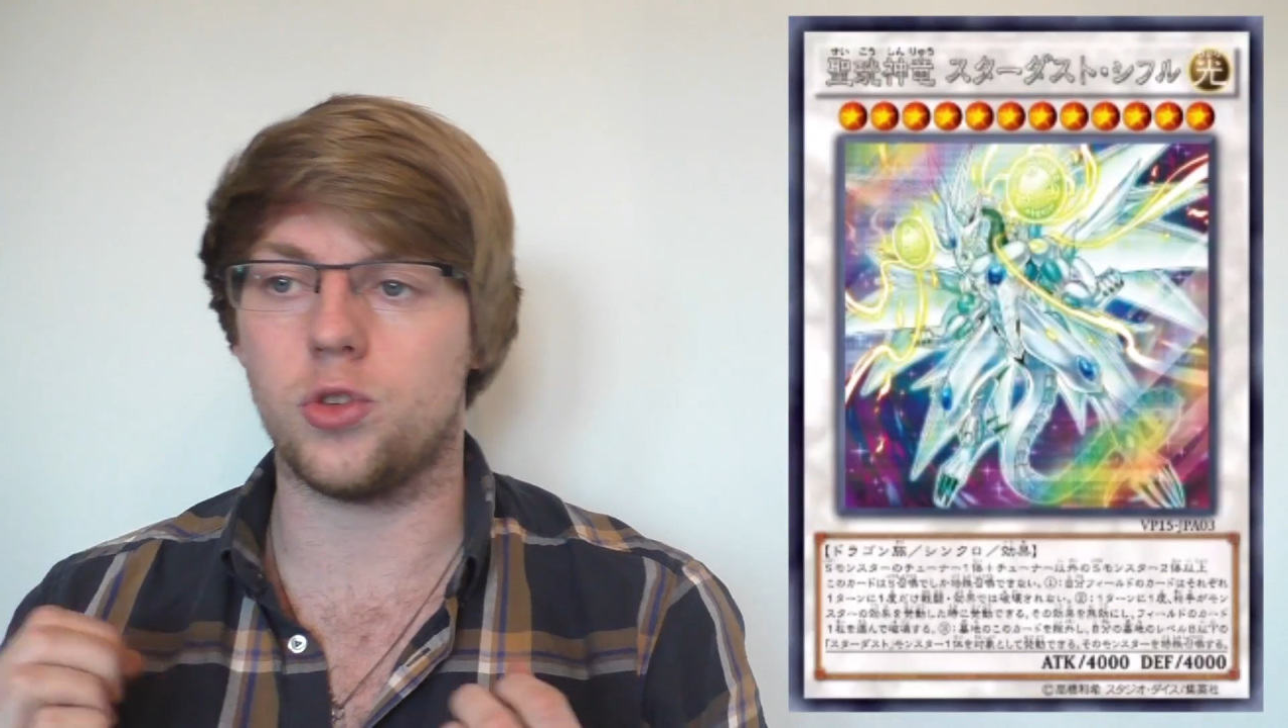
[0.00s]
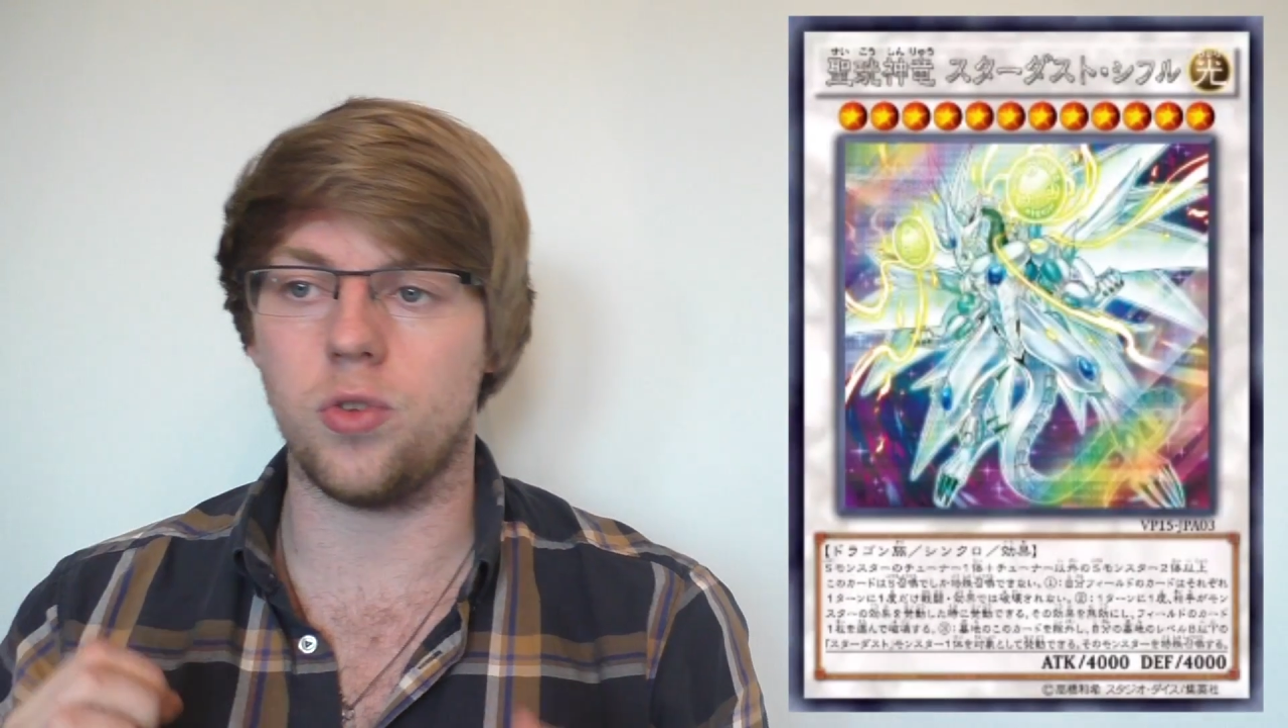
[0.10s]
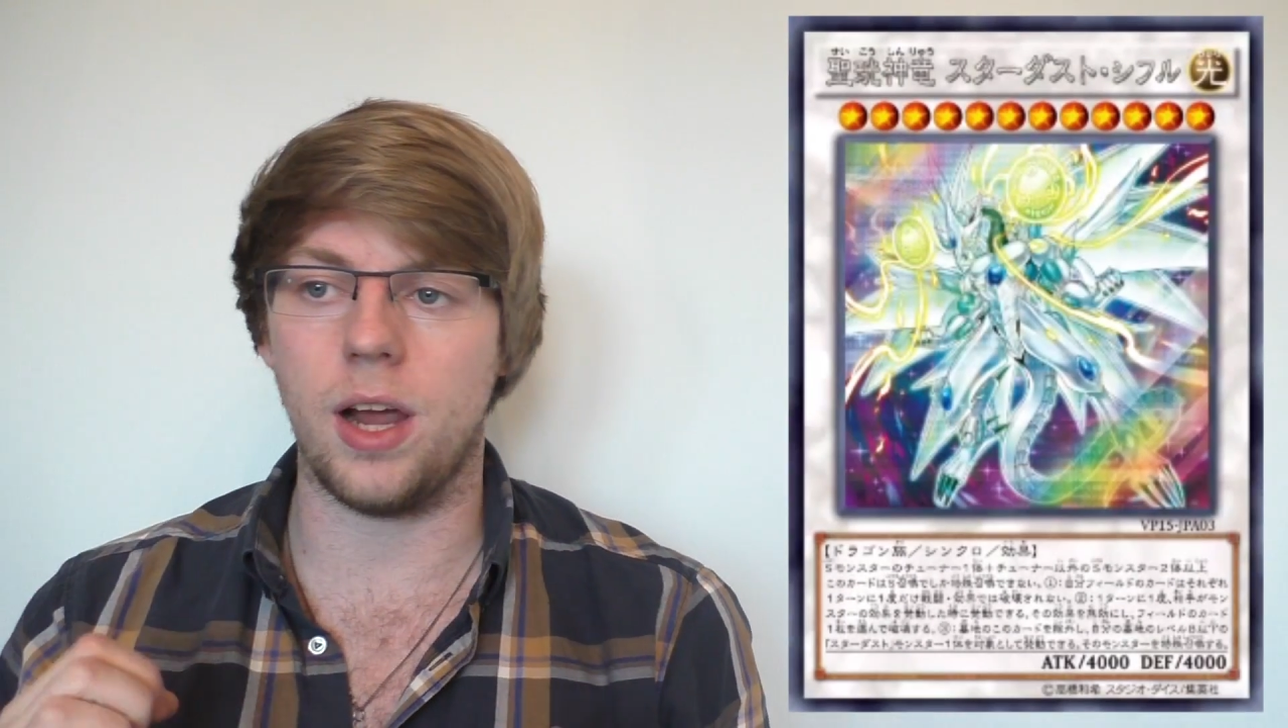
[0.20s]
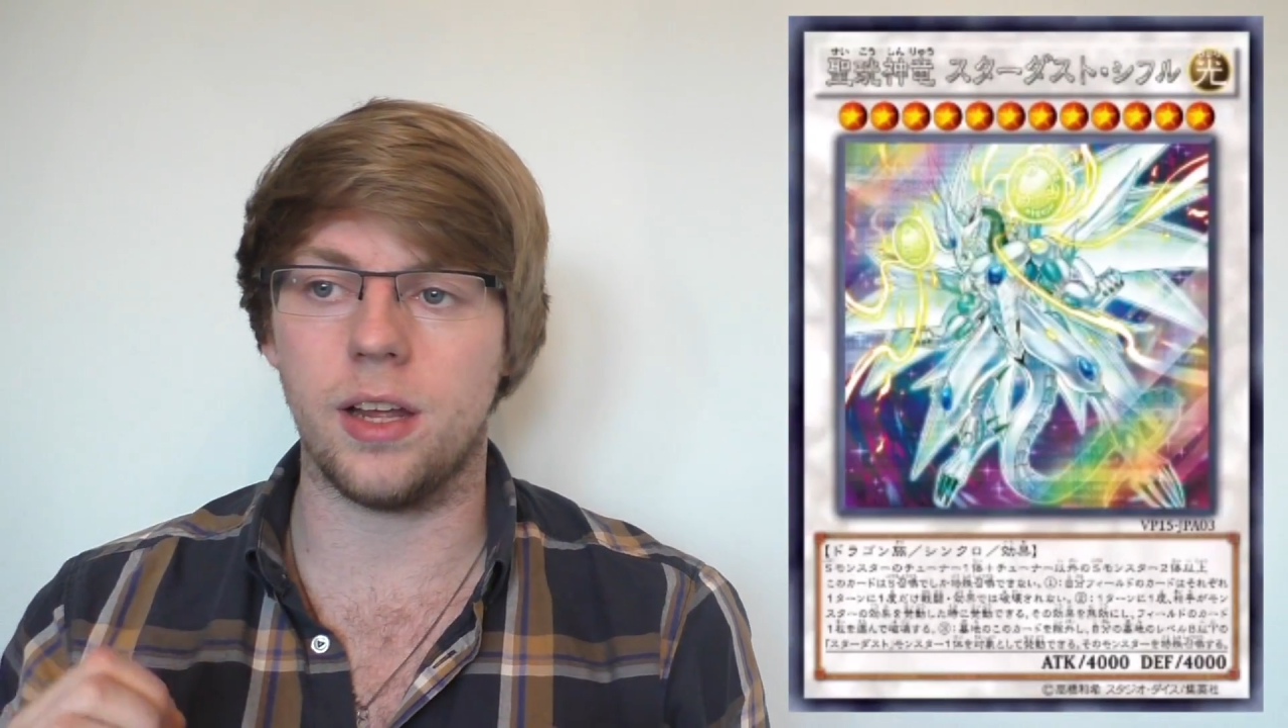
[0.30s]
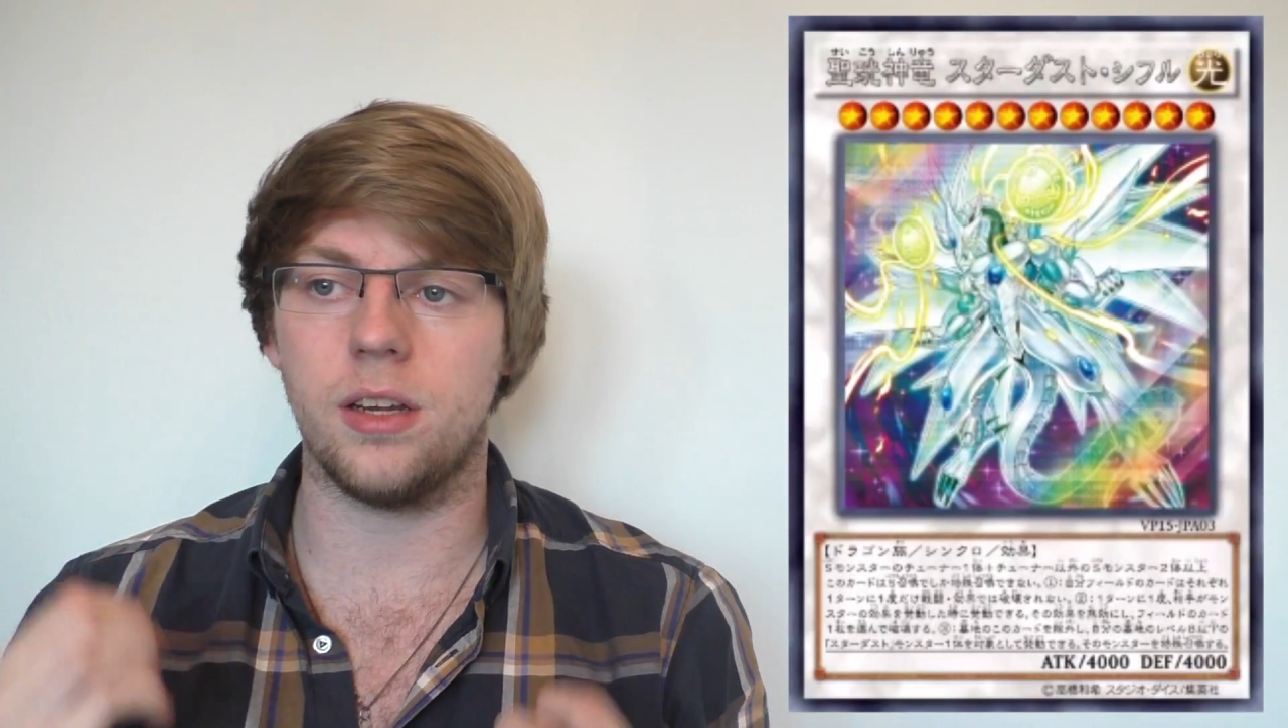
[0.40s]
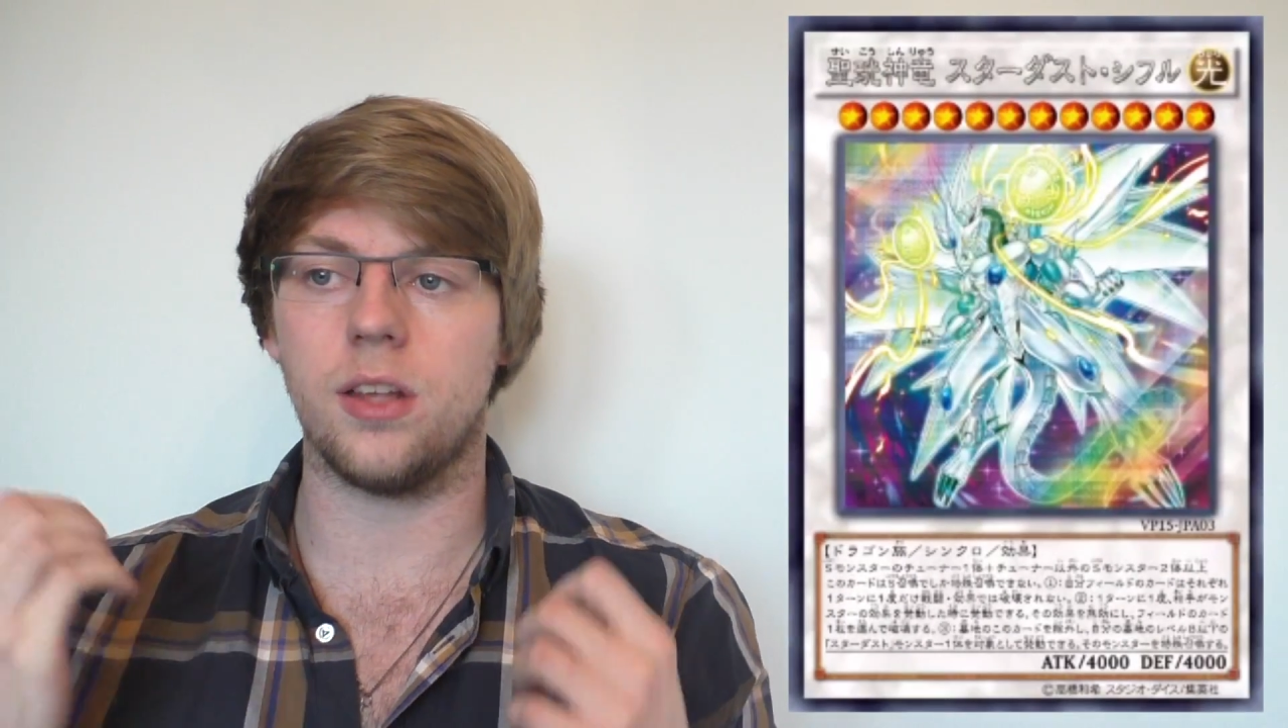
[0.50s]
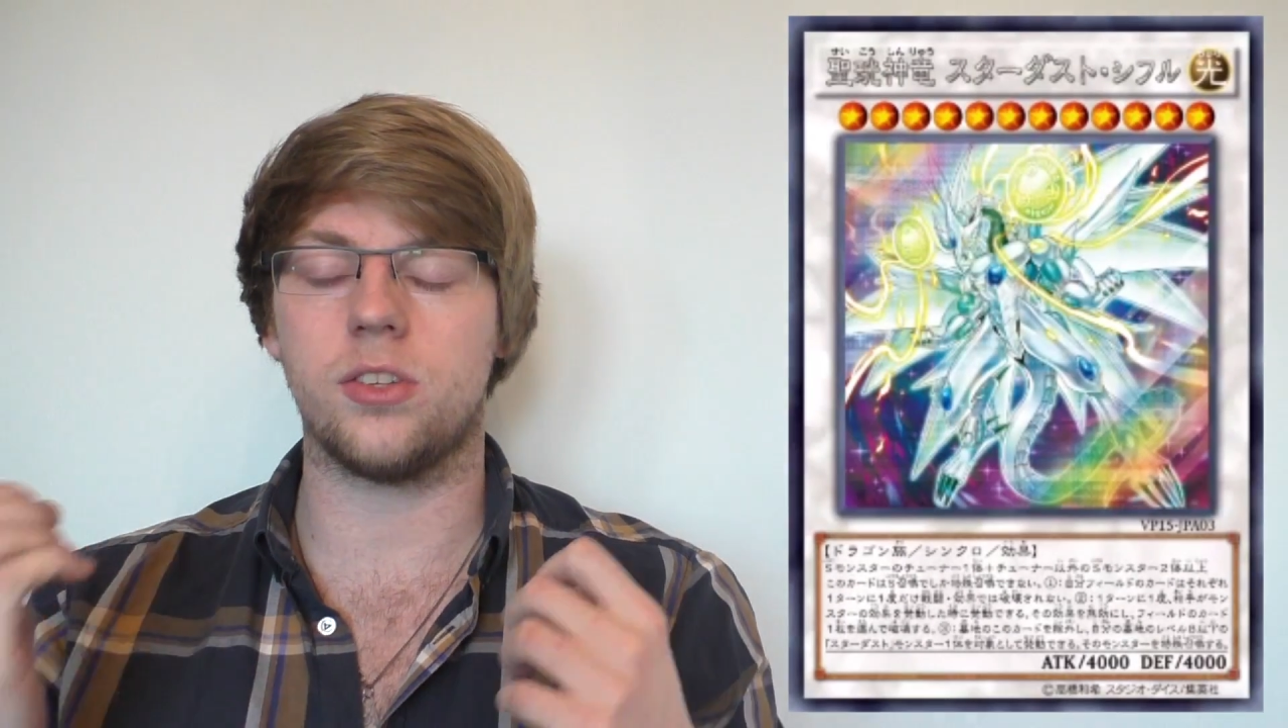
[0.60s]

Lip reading: Dragon